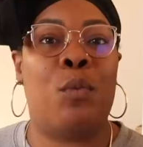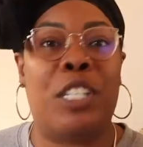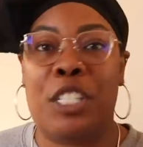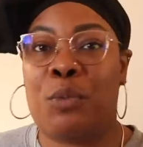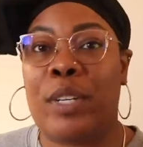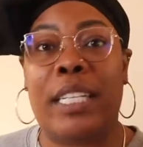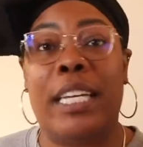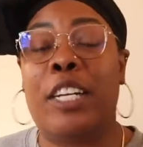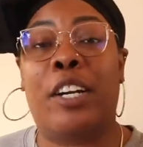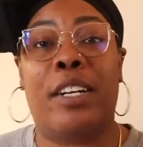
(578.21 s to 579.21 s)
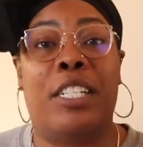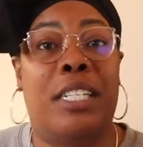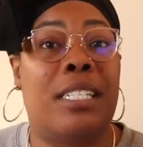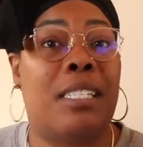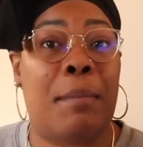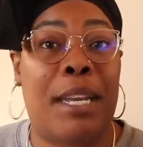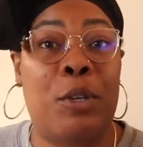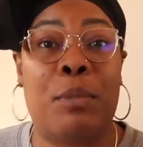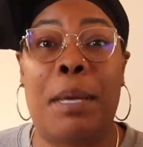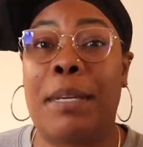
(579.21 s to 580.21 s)
which is really encouraging to somebody
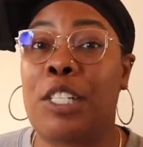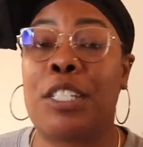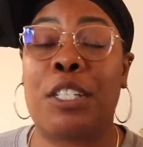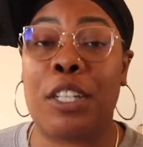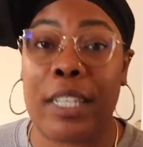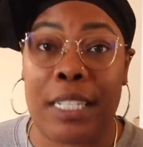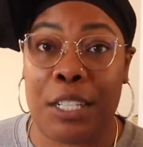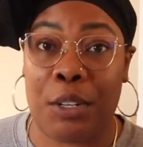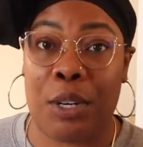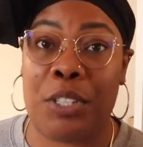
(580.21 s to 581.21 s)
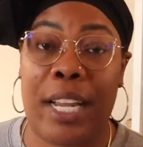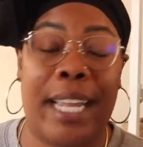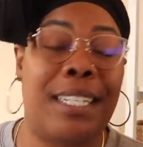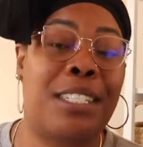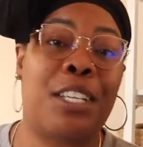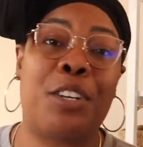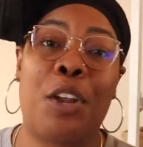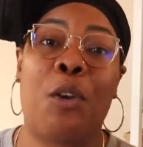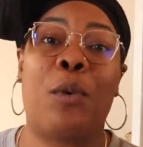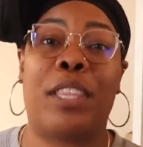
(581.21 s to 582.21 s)
who's maybe just learning to crochet and doesn't
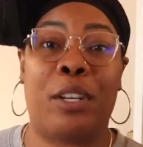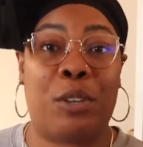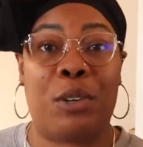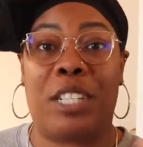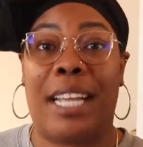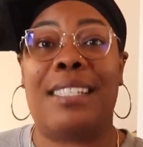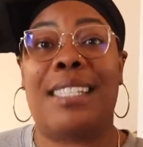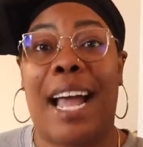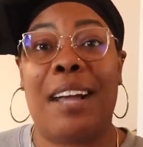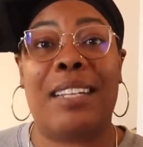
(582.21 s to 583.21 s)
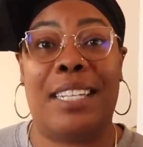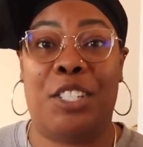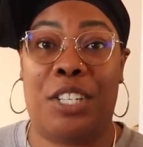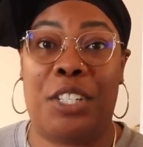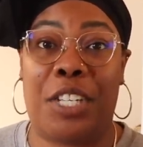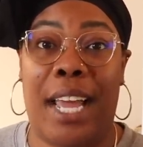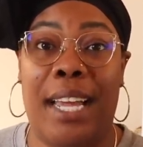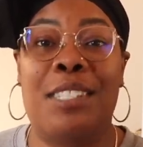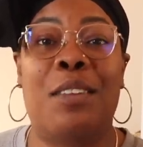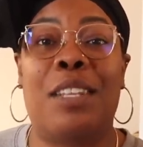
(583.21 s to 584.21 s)
know what their crochet style is just
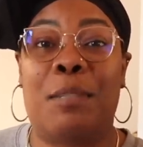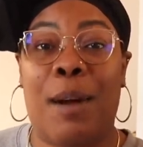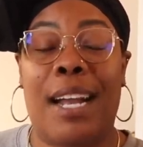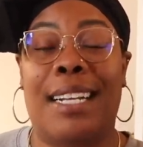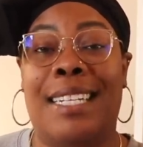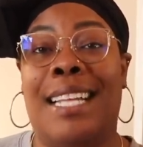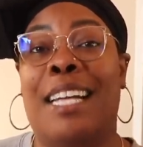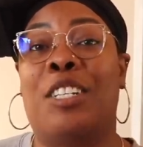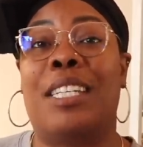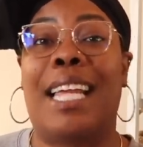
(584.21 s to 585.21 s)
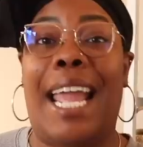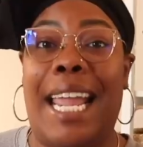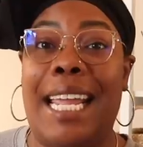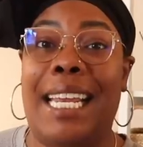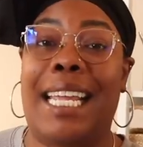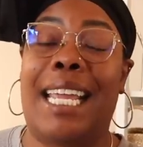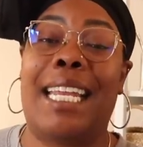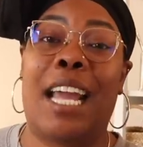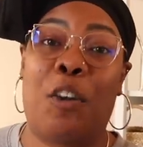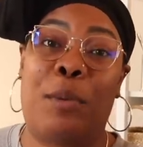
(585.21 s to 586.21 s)
yet. So this product is actually aiding
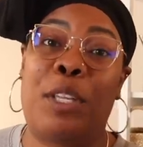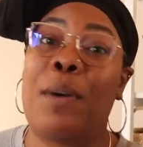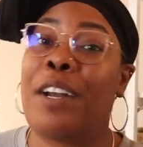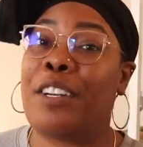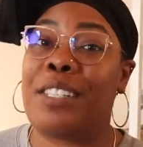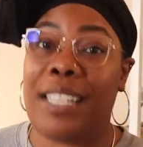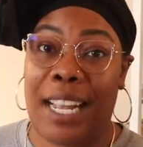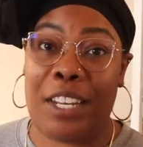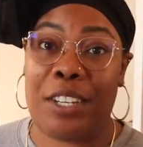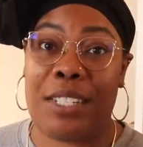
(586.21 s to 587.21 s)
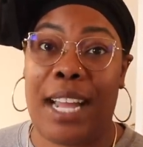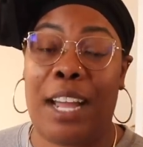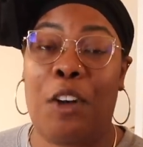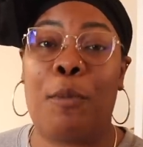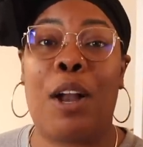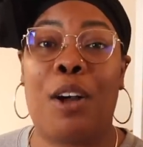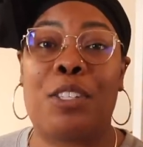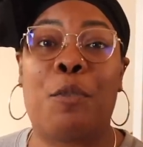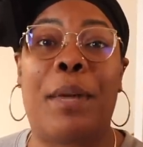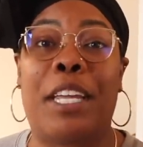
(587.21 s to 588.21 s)
in helping you understand your style, but
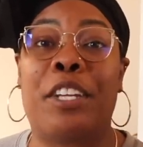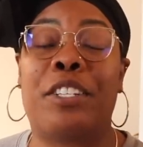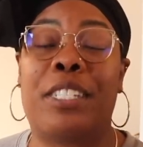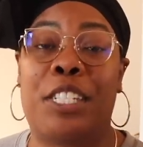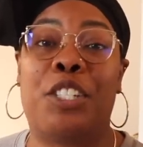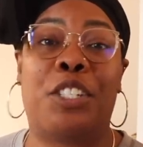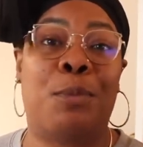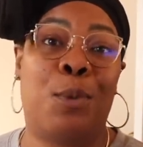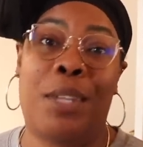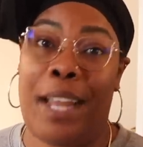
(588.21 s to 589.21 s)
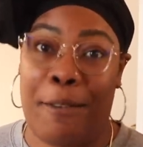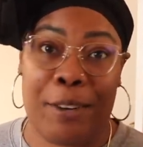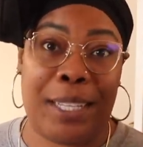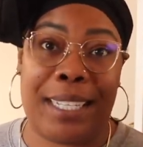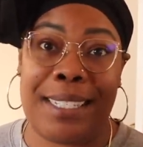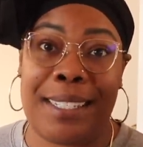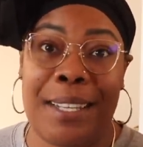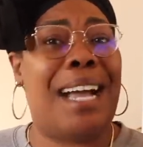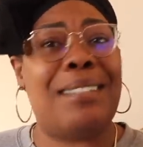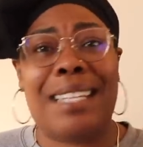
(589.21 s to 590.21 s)
also making your stitches smooth and effortless.
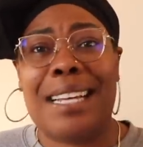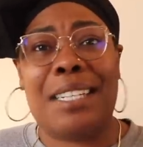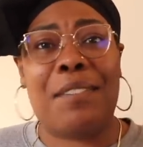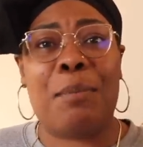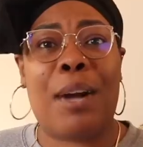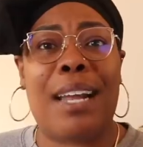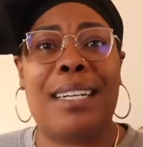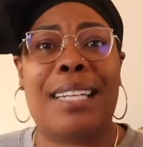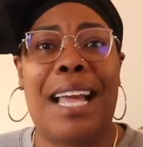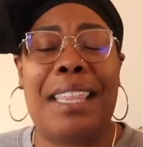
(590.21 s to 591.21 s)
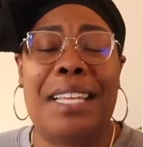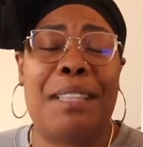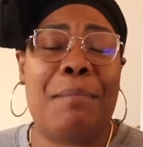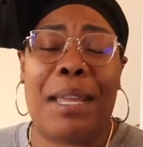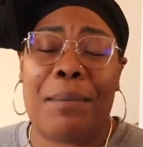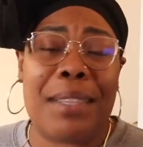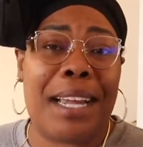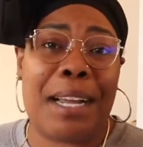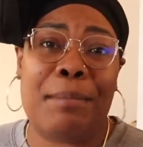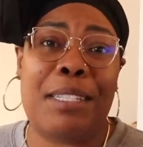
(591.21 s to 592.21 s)
Downsides of the product, I think the main one
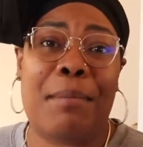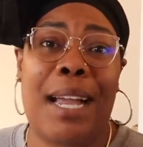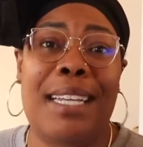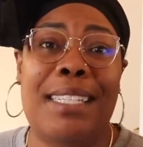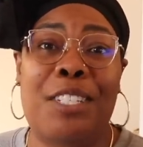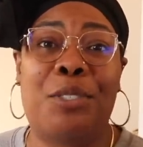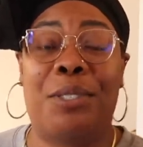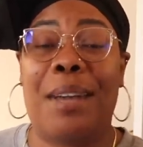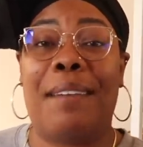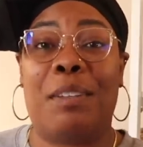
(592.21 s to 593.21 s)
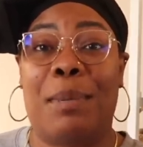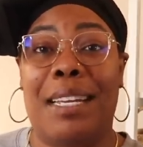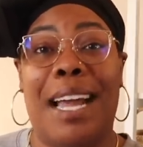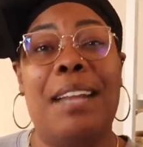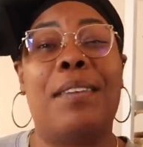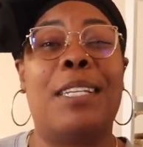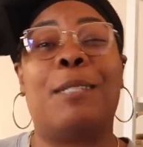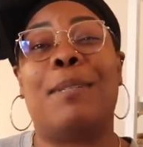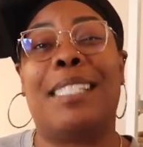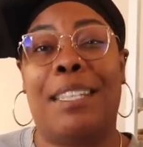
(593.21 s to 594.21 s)
that comes to mind is that you do have to be kind of in a
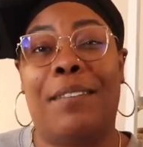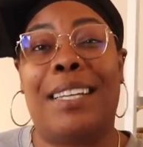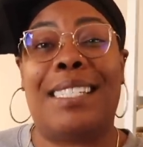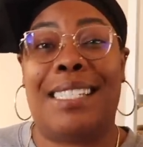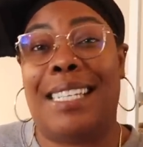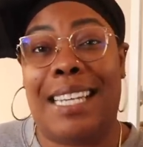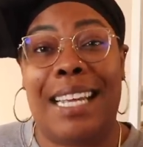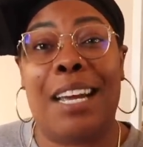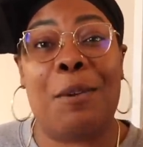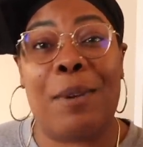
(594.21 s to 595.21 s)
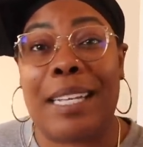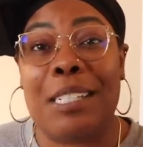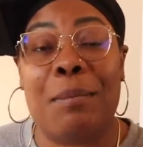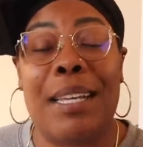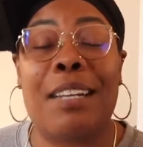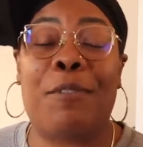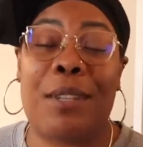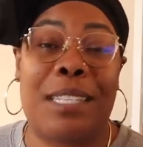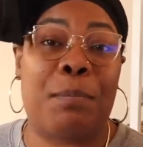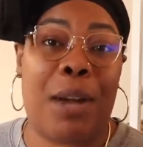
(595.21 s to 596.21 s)
specific seating arrangement
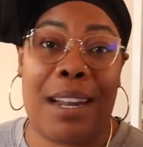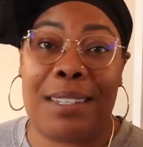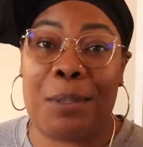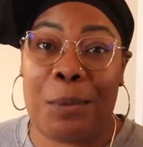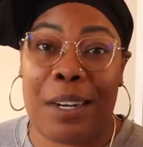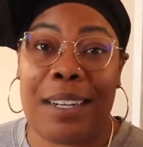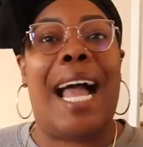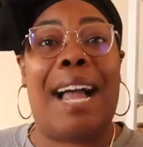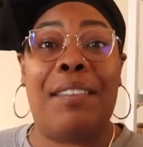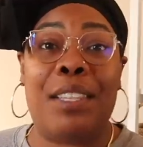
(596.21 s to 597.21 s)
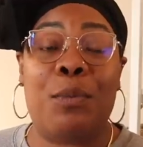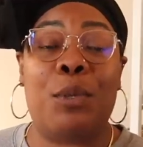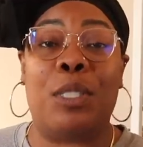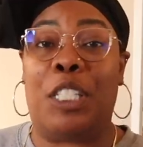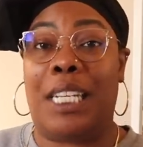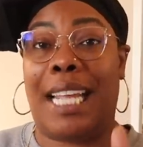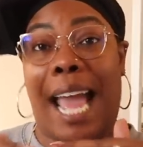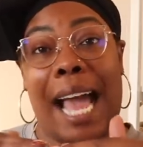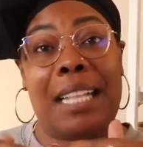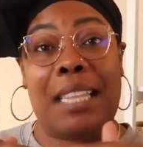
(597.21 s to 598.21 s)
for this product to work. Having the Wool Jeanie
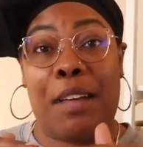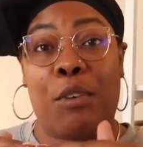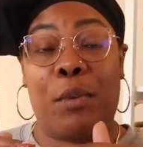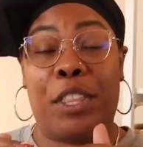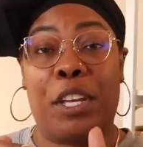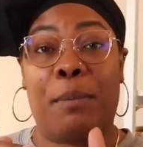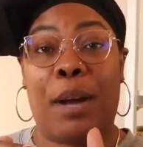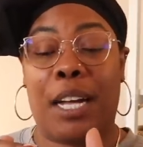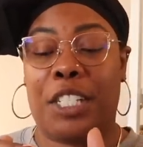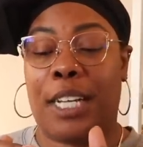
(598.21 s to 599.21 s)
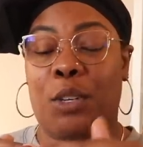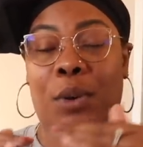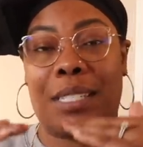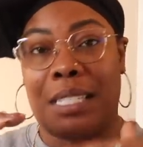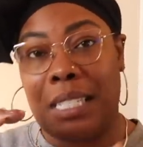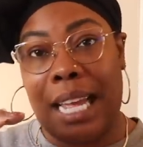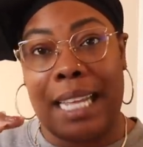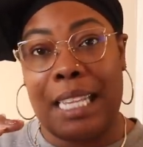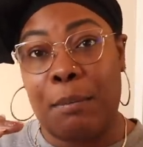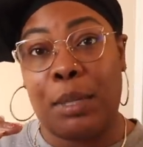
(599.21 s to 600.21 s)
at level with your project or
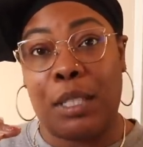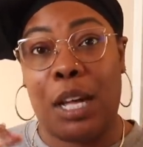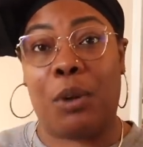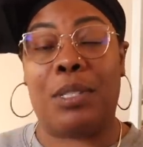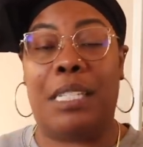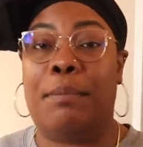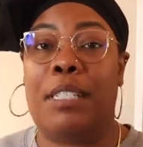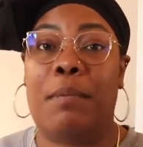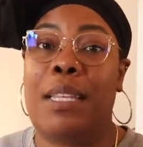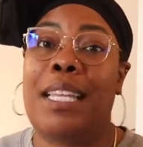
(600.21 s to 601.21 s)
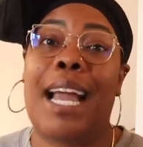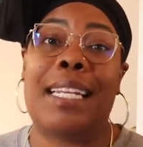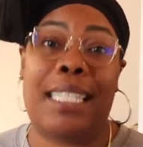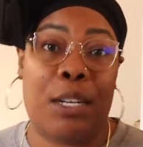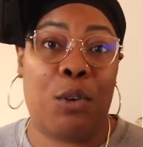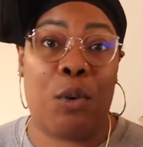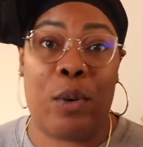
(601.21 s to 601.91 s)
slightly below seems to be the ideal